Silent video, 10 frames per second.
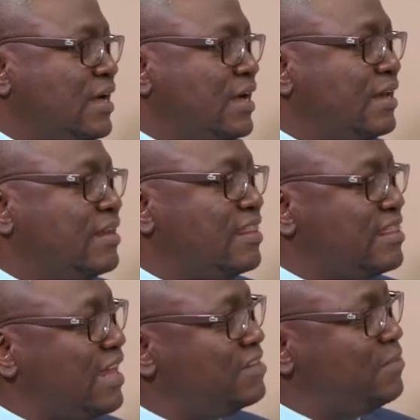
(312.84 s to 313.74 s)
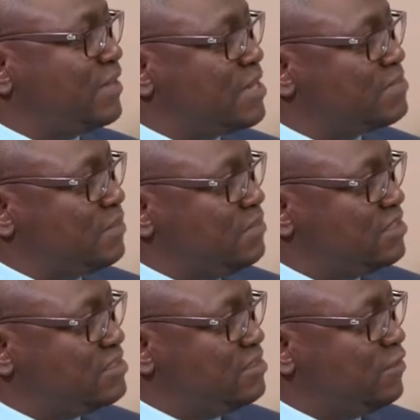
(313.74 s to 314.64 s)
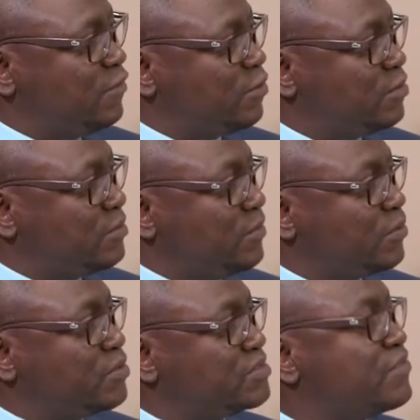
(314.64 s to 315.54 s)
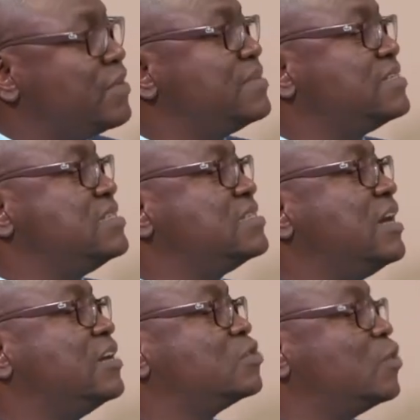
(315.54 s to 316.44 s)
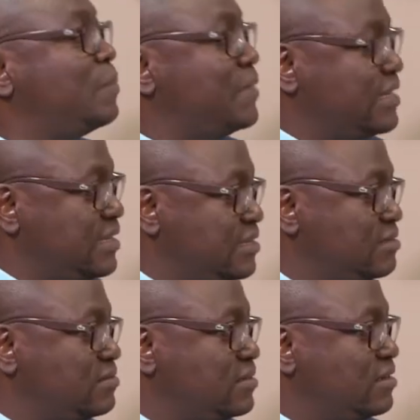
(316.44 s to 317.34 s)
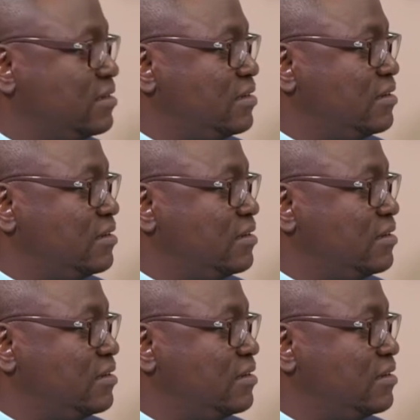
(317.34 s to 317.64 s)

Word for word: and that becomes a bit difficult because pharmacies are so many in,